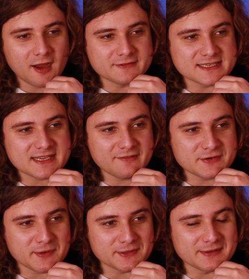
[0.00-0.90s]
I've
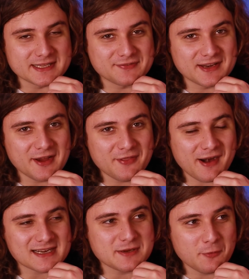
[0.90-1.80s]
discovered while doing this video,
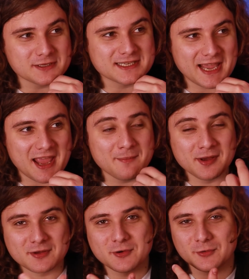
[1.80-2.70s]
there actually was a
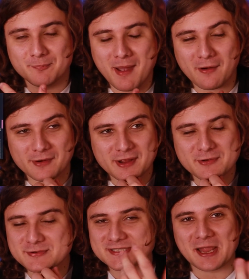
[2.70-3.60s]
game called
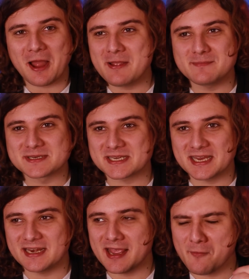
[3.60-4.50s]
Mario's Time
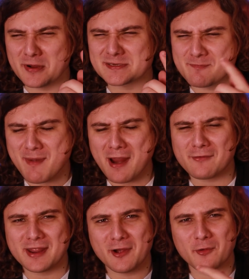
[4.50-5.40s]
Machine in which
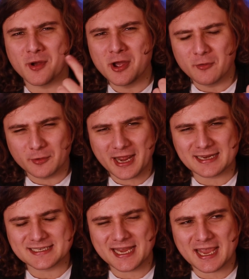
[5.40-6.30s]
Mario would
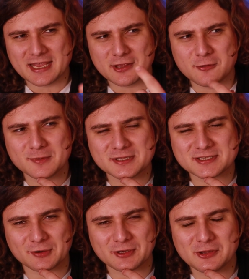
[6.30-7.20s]
educate
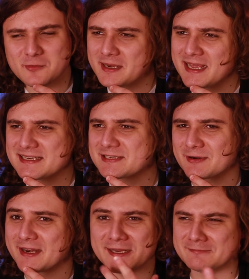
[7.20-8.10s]
humans on human
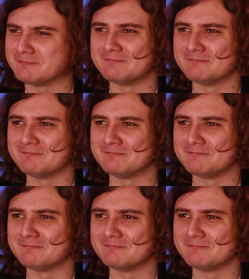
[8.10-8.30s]
history.